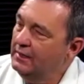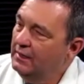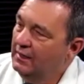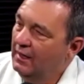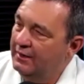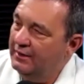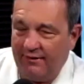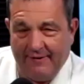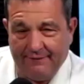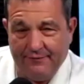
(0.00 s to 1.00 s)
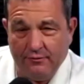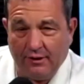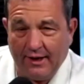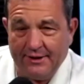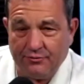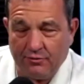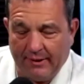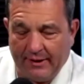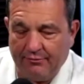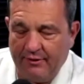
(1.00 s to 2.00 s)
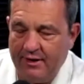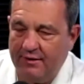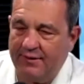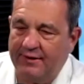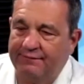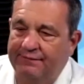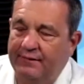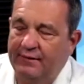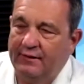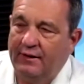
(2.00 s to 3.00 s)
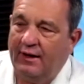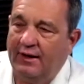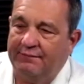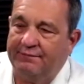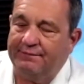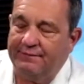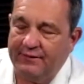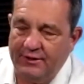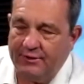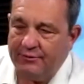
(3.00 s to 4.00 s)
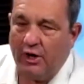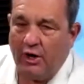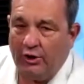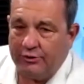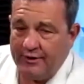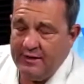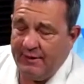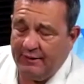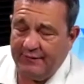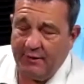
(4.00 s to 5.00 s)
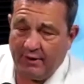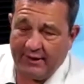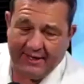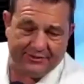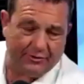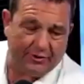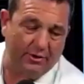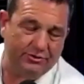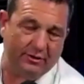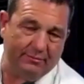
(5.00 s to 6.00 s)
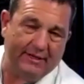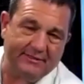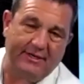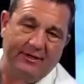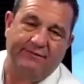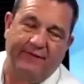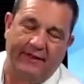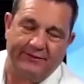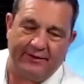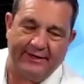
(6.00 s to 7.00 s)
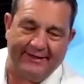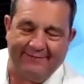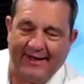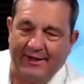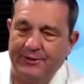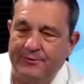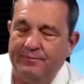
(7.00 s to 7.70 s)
I've had a few clients over my career that have called or emailed and they want to cancel coaching because they don't feel like they're getting value.